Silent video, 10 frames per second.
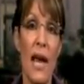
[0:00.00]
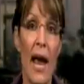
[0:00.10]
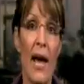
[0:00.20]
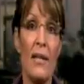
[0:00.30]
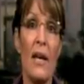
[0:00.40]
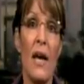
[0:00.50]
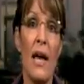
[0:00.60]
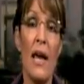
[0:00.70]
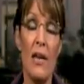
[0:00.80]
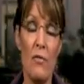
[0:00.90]
And
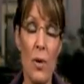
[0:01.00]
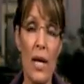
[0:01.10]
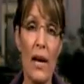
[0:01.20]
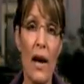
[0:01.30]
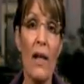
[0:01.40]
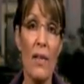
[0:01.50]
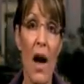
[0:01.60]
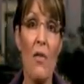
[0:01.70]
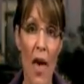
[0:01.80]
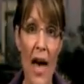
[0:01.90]
if we
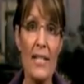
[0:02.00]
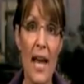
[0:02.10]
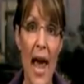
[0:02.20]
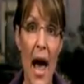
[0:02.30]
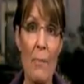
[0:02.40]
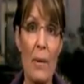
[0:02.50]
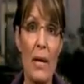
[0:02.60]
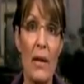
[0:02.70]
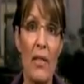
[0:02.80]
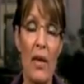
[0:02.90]
allow that to
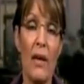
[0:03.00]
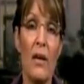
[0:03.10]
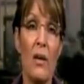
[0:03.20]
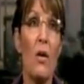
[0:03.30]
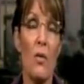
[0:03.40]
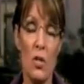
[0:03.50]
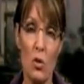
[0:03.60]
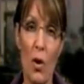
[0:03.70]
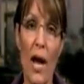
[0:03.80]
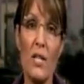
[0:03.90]
happen, then no, this
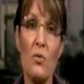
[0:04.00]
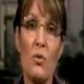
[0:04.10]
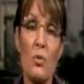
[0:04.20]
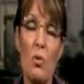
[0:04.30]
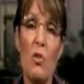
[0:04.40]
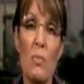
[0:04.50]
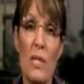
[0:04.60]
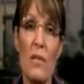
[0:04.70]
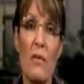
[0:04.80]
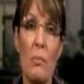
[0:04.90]
grassroots
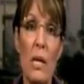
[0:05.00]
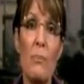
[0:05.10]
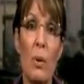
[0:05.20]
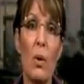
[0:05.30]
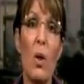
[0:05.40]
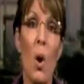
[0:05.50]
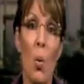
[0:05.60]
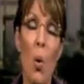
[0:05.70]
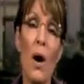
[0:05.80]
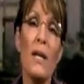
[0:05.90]
movement of the people
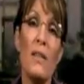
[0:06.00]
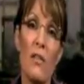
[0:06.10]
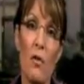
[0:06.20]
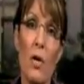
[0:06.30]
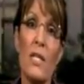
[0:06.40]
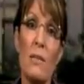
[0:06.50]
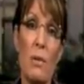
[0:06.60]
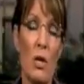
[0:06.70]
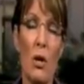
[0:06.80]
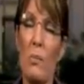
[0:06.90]
wanting their voice to
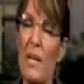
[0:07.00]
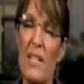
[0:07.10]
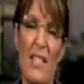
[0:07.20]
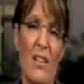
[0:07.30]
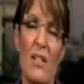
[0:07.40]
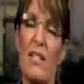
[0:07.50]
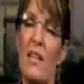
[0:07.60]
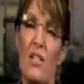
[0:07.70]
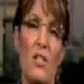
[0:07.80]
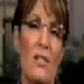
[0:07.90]
be heard, because there is
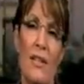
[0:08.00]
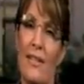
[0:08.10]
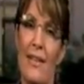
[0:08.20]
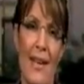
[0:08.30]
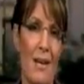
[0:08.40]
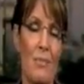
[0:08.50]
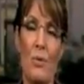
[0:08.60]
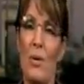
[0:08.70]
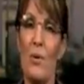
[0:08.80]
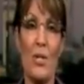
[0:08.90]
such a disconnect
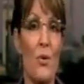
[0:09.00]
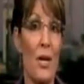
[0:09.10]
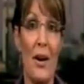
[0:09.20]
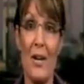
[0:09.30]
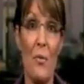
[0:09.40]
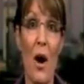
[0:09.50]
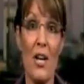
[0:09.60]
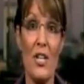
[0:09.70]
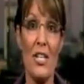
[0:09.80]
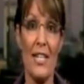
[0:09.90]
between what's going on in
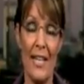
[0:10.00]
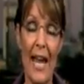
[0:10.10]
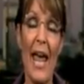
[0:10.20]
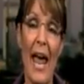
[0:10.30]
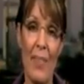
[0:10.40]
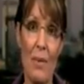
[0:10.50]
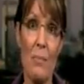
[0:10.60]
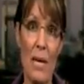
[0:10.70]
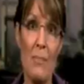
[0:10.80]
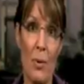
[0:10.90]
Washington and the
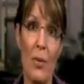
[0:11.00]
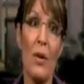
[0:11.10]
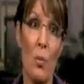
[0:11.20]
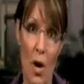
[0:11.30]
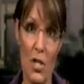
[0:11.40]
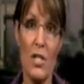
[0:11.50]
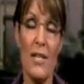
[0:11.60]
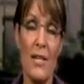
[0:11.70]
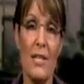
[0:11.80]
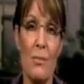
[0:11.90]
people that
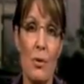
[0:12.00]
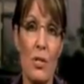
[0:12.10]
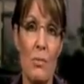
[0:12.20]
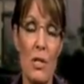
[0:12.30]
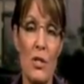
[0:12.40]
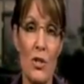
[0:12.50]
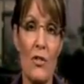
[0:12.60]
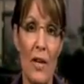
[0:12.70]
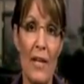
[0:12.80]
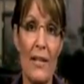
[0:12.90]
Washington is supposed to be
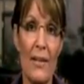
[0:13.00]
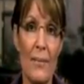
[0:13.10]
serving.